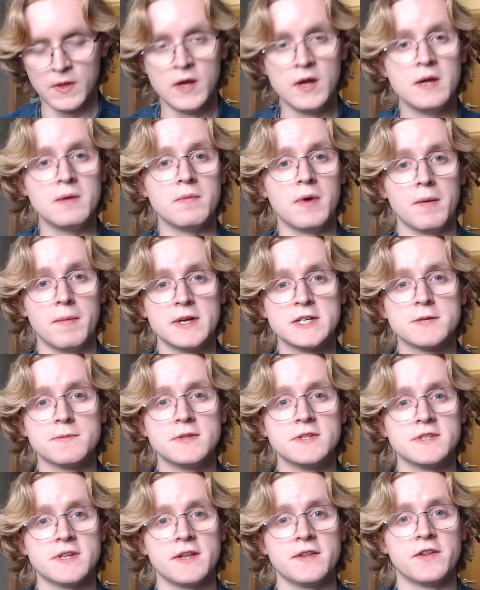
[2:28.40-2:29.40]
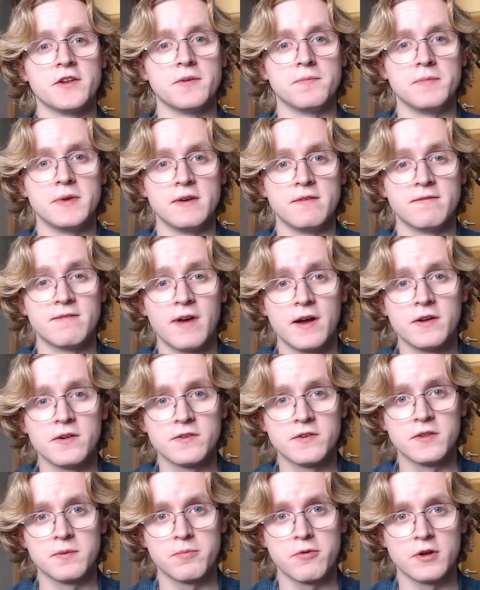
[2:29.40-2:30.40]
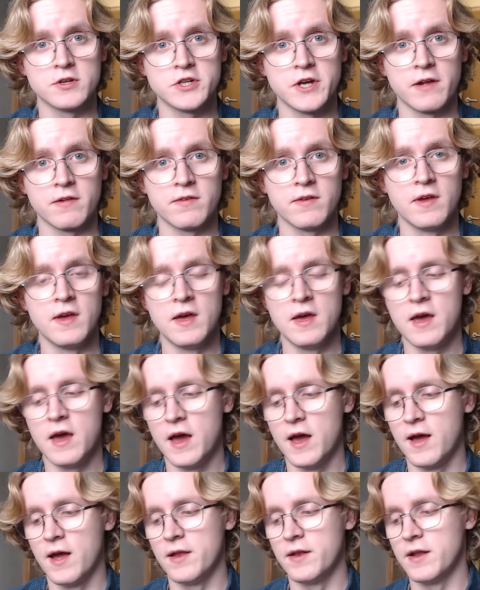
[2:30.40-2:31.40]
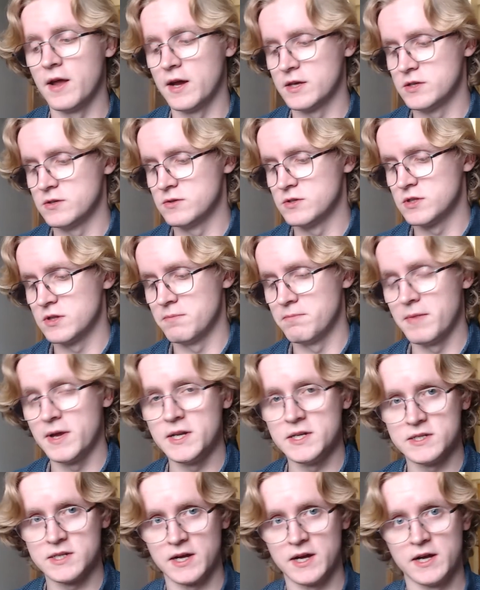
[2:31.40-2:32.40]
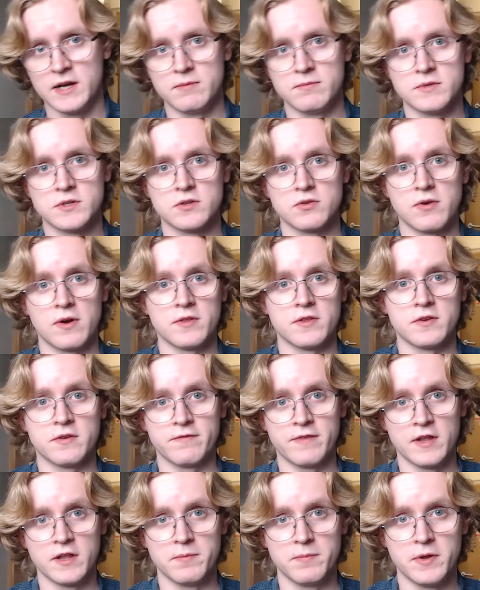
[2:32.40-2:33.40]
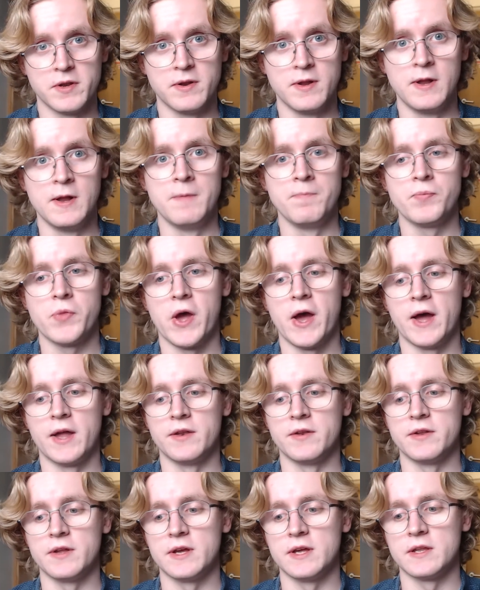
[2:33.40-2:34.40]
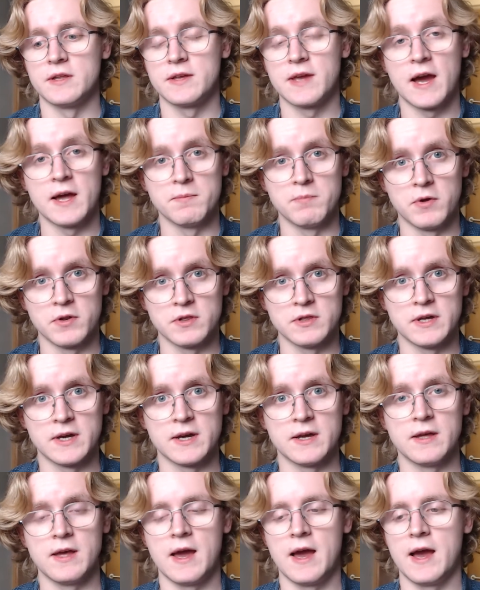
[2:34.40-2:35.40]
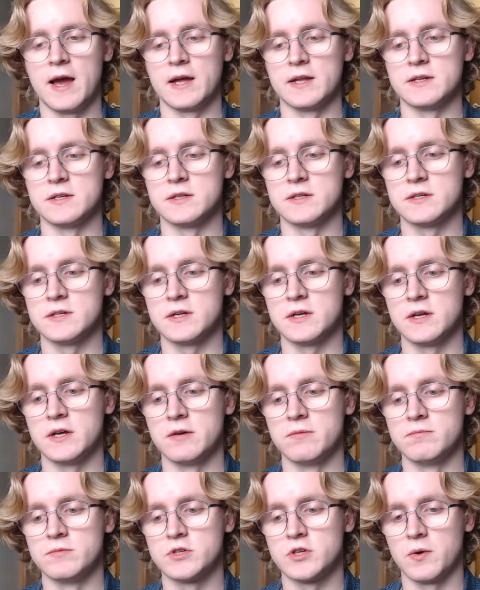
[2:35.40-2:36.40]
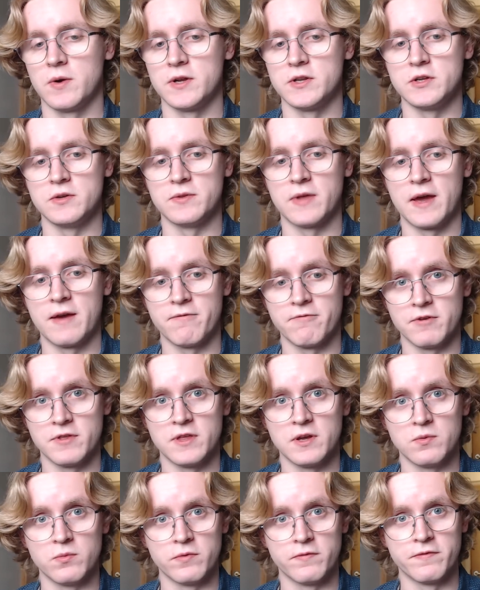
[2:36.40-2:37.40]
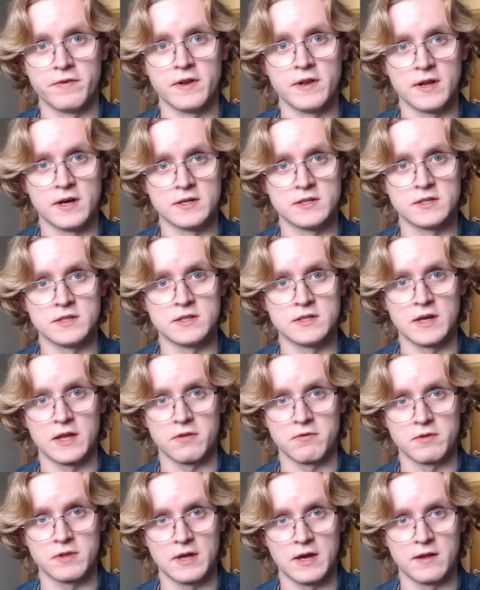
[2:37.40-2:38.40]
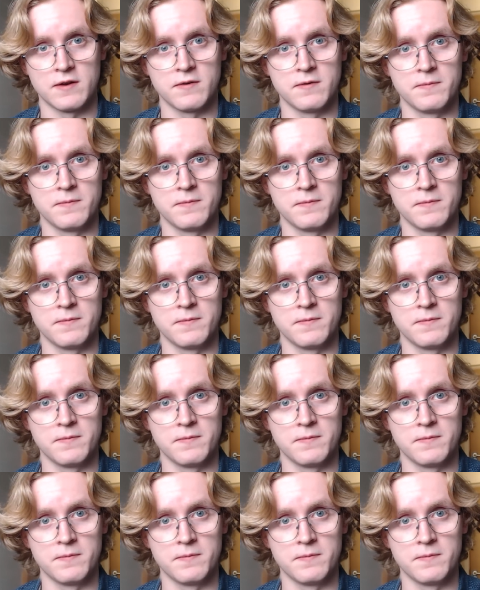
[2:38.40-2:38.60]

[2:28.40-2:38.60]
My measurements ended up being vital to the project, and I used them many times throughout the development and in CAD modelling, and so I knew that everything would fit nicely together at the end.